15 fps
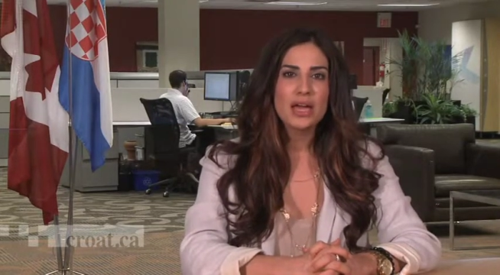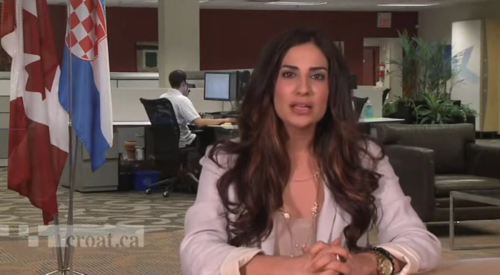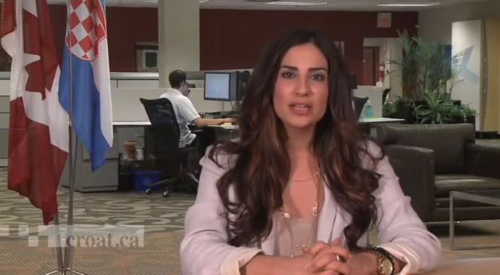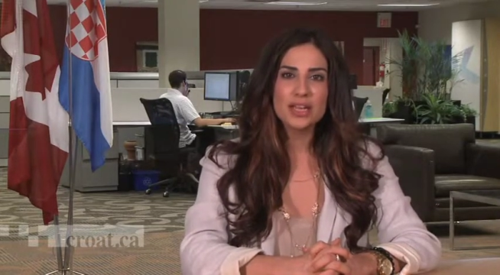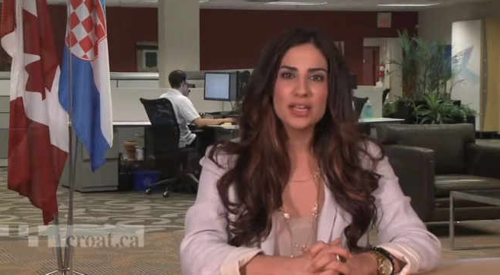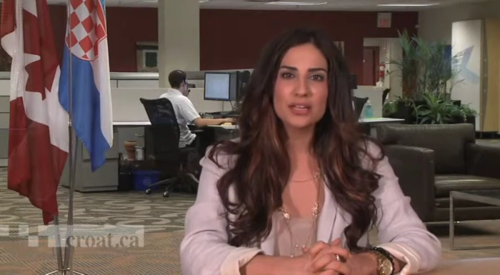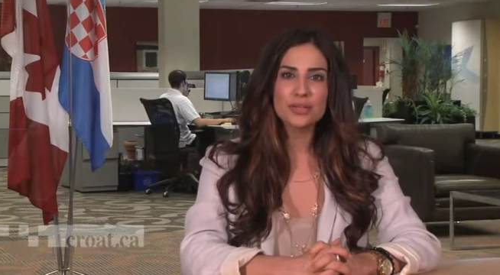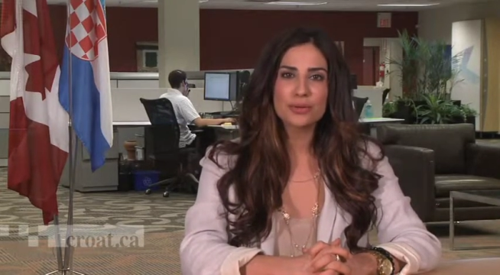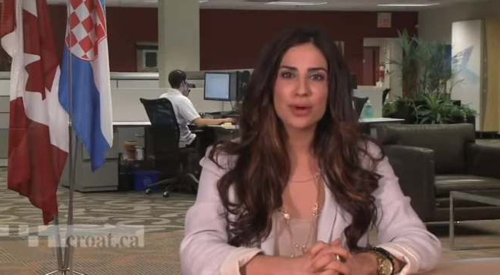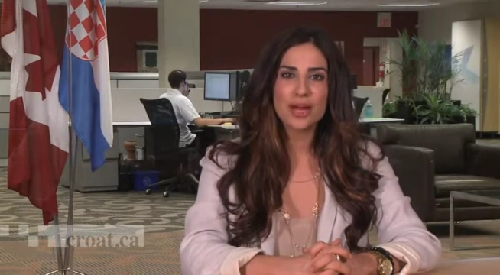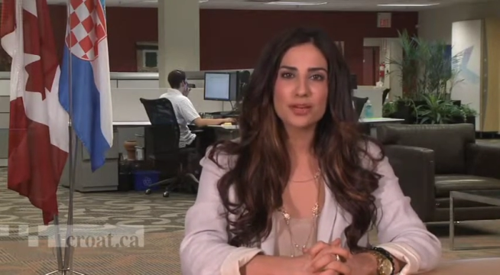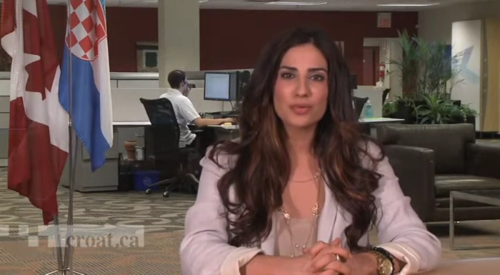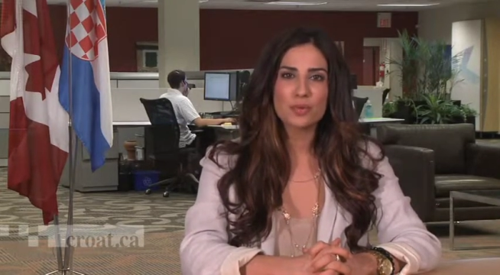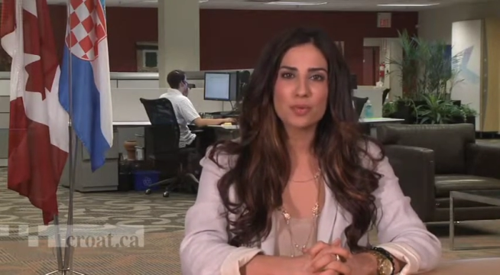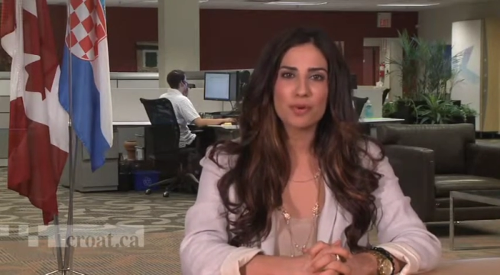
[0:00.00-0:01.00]
to
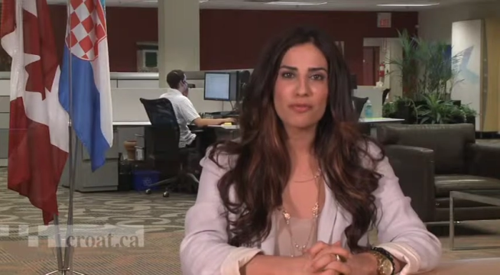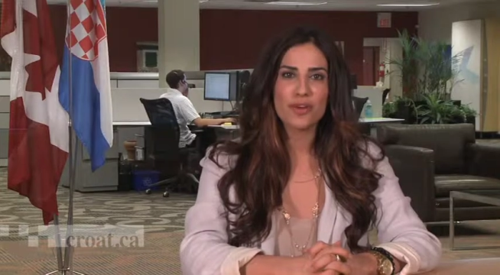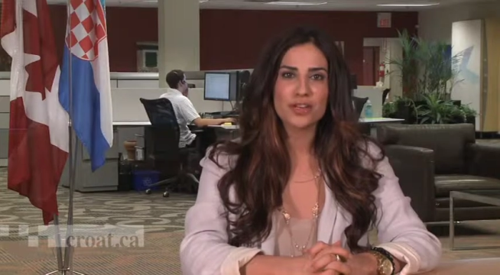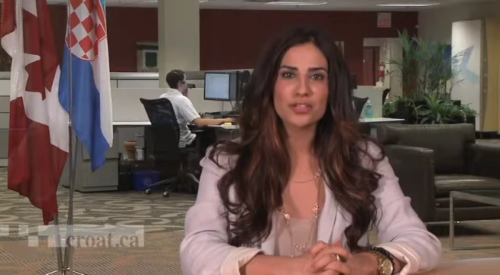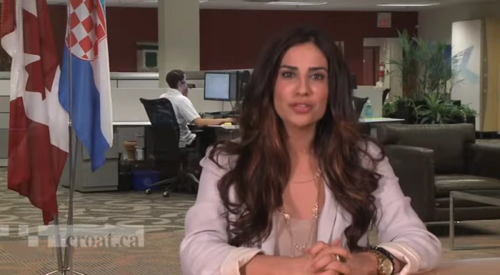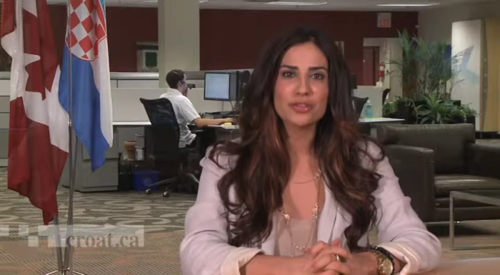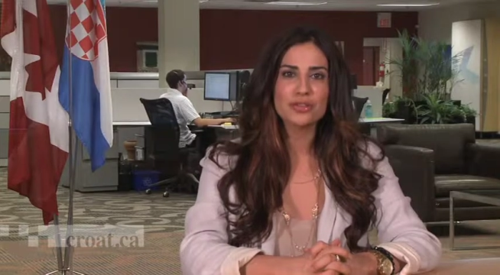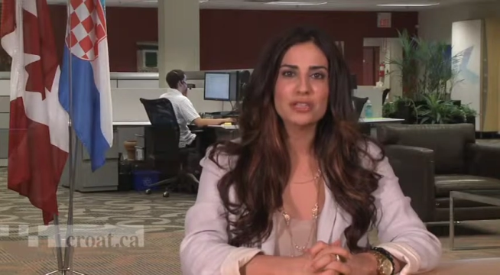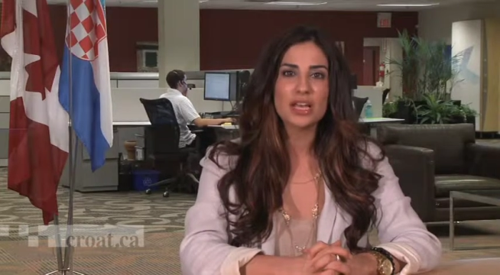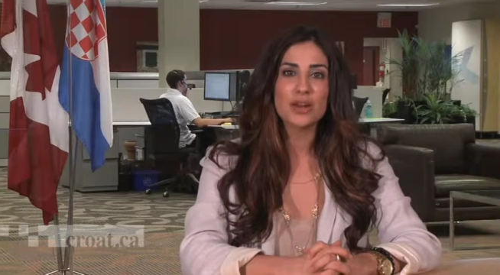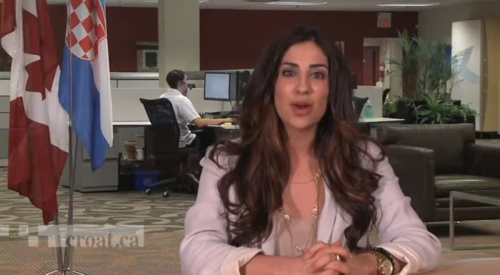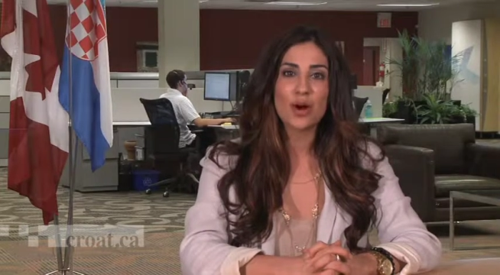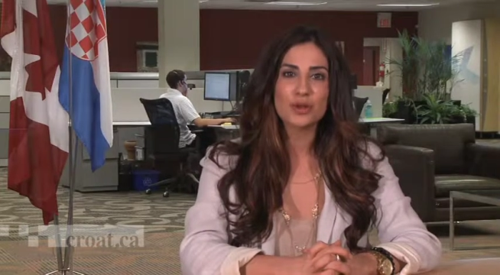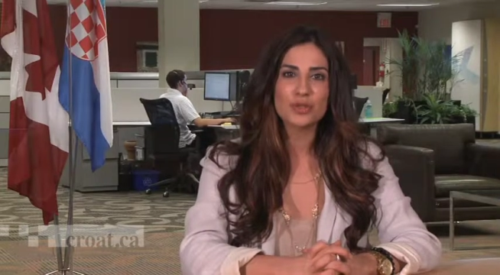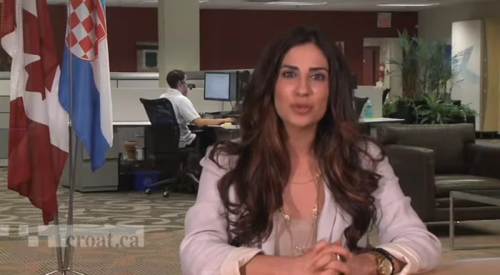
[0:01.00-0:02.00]
interact with professionals and
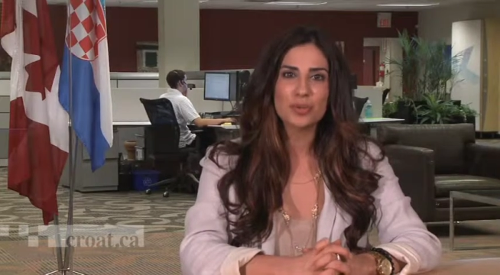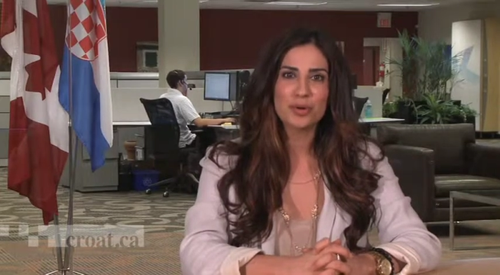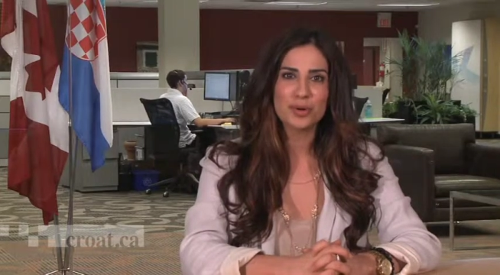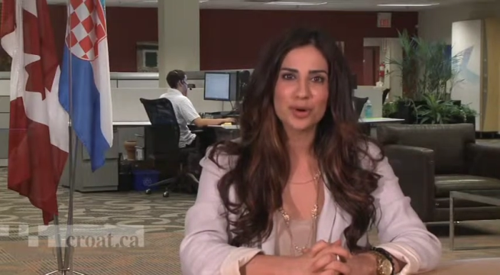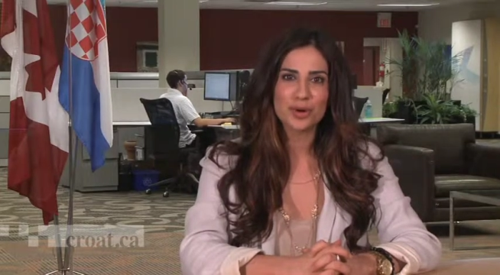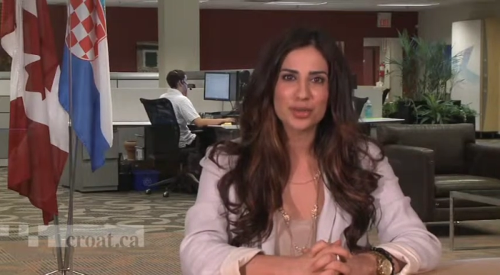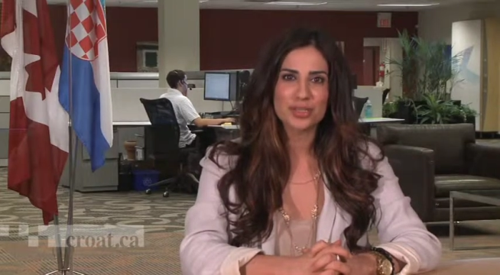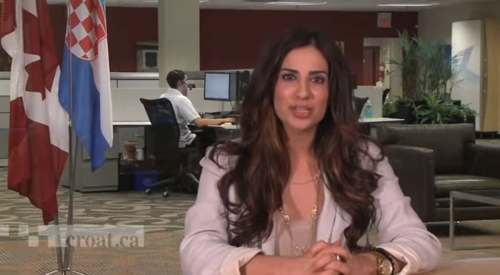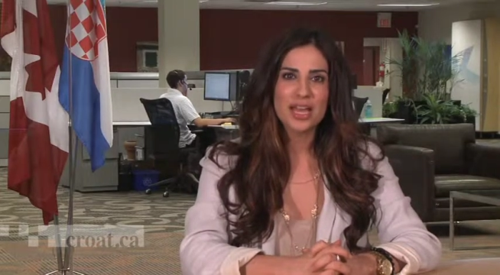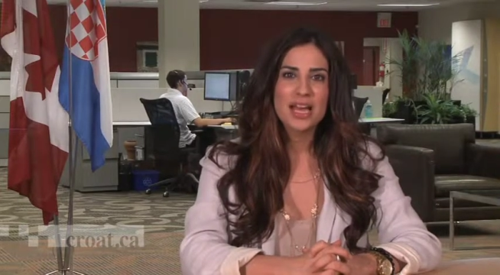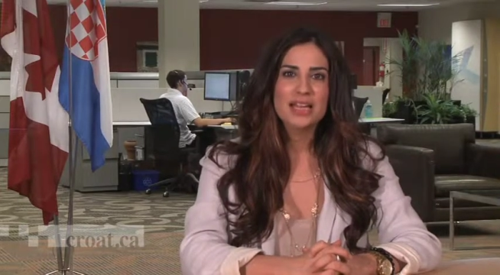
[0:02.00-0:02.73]
entrepreneurs